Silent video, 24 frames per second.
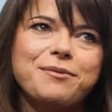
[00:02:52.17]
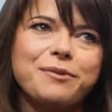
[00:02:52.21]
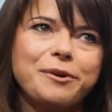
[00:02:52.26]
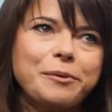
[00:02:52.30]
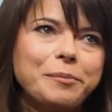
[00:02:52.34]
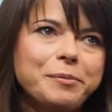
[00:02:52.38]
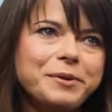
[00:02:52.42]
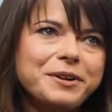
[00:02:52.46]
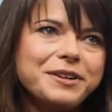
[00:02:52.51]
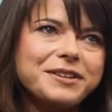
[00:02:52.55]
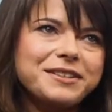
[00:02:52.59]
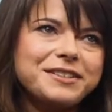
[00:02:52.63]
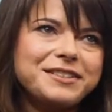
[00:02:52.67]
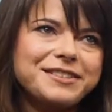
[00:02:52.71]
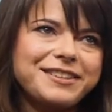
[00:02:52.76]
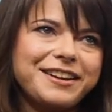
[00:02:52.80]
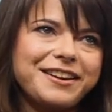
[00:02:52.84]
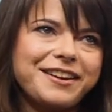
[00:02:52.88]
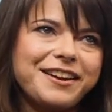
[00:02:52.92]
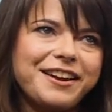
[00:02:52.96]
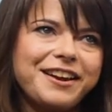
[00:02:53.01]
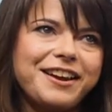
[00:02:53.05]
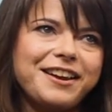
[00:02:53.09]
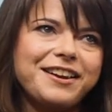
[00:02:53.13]
wrote books
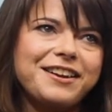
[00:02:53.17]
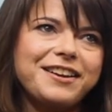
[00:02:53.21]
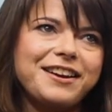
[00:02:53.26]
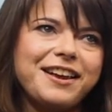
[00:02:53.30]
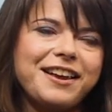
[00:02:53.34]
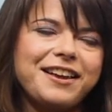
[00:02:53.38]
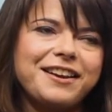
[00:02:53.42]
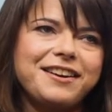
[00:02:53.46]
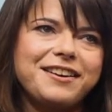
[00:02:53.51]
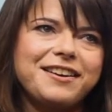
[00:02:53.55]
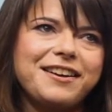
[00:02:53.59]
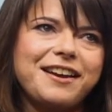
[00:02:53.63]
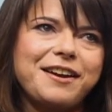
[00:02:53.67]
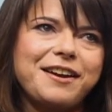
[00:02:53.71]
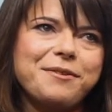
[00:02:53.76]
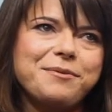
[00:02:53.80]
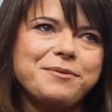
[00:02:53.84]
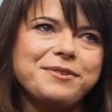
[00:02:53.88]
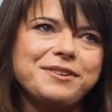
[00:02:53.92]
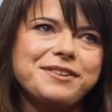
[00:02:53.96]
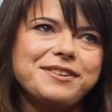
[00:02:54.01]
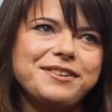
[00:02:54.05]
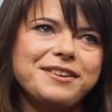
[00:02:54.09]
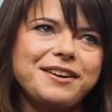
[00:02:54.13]
at night, and I
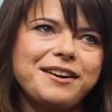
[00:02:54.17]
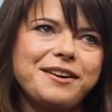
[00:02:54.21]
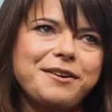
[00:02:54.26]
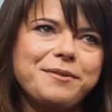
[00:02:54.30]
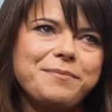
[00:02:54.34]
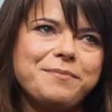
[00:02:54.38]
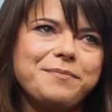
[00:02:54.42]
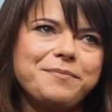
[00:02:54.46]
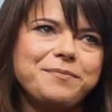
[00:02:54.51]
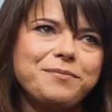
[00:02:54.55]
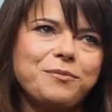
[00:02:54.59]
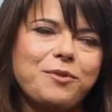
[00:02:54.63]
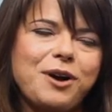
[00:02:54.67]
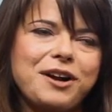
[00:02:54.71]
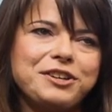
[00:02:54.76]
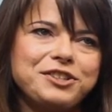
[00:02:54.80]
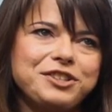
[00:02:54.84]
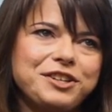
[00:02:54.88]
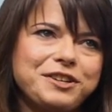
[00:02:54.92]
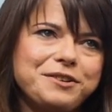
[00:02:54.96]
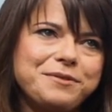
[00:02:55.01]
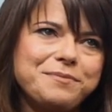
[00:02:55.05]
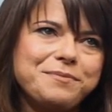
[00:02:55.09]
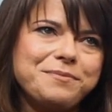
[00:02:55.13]
would watch
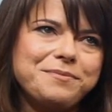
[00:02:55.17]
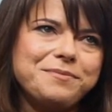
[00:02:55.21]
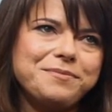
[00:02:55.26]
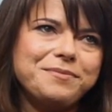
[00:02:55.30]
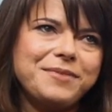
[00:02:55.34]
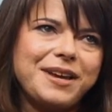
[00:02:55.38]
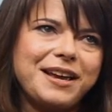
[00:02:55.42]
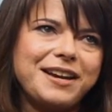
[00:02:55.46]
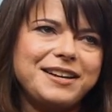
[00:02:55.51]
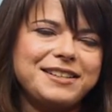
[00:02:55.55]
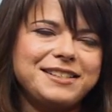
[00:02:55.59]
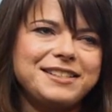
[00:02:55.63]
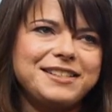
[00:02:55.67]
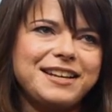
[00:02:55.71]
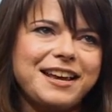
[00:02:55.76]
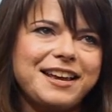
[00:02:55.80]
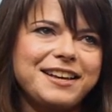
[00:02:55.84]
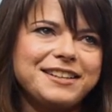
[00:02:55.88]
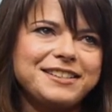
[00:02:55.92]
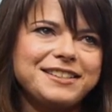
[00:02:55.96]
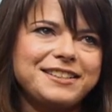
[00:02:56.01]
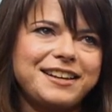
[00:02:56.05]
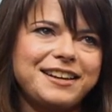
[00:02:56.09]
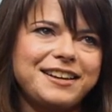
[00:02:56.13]
him at his
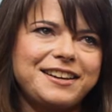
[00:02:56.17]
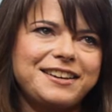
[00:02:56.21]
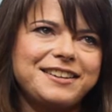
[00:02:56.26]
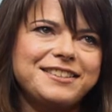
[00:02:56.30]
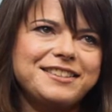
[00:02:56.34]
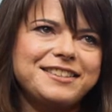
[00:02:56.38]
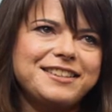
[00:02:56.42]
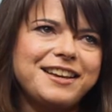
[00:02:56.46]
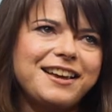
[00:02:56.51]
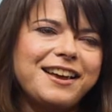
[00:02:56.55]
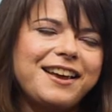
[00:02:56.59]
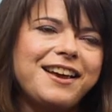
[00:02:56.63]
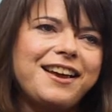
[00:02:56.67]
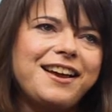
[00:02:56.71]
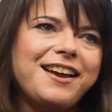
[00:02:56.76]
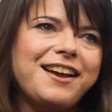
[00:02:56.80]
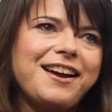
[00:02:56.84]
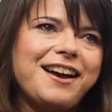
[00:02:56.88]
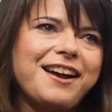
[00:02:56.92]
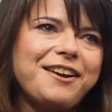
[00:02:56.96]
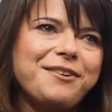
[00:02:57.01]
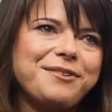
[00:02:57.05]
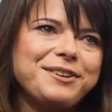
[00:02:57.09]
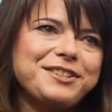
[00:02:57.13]
desk, and
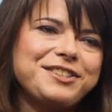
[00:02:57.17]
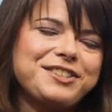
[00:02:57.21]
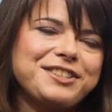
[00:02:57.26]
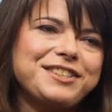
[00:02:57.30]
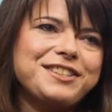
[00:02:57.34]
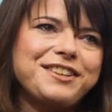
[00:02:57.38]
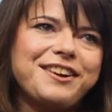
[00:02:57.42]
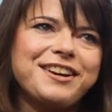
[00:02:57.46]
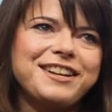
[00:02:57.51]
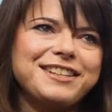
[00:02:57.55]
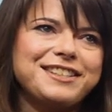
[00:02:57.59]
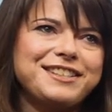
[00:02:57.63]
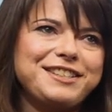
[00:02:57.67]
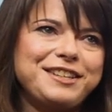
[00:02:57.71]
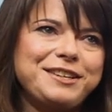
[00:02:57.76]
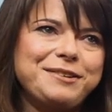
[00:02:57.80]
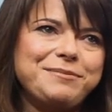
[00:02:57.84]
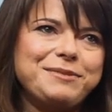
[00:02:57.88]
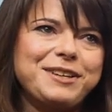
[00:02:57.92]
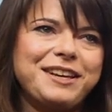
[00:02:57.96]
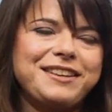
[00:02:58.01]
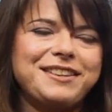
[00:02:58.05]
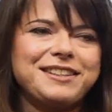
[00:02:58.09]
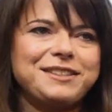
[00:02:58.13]
I always just thought it
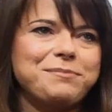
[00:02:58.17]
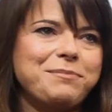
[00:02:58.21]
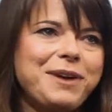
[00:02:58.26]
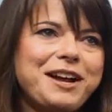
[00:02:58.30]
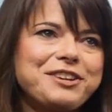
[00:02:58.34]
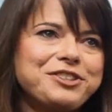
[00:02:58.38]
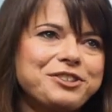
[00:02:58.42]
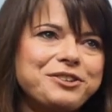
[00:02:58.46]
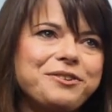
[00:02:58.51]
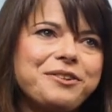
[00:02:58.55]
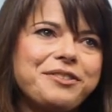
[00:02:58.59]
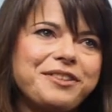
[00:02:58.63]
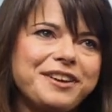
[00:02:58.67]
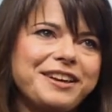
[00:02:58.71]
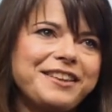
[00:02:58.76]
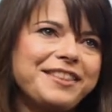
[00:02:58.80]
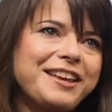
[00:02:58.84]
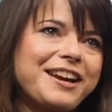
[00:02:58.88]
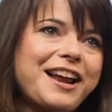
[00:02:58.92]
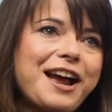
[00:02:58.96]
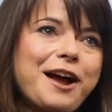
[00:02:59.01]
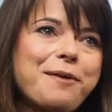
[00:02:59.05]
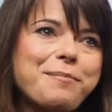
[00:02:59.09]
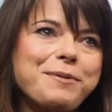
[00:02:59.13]
seemed like this magical thing
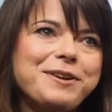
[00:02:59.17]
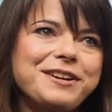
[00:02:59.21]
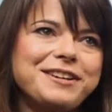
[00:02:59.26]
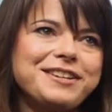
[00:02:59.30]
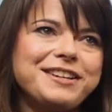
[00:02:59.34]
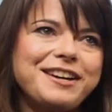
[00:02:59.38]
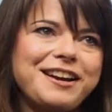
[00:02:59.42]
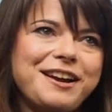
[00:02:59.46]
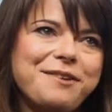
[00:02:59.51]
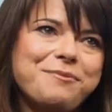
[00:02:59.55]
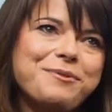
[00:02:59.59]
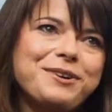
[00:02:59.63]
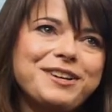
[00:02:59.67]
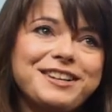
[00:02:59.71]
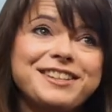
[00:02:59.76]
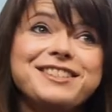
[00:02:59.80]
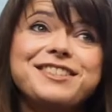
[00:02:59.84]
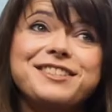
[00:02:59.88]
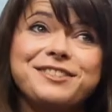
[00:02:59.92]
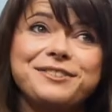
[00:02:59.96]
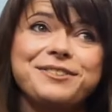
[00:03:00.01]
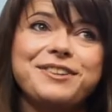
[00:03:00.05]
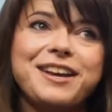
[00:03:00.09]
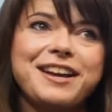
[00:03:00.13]
that happened, and I wanted to
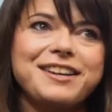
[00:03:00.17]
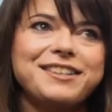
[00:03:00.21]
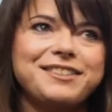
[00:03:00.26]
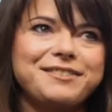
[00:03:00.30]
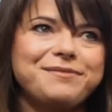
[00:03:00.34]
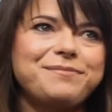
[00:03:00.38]
do that.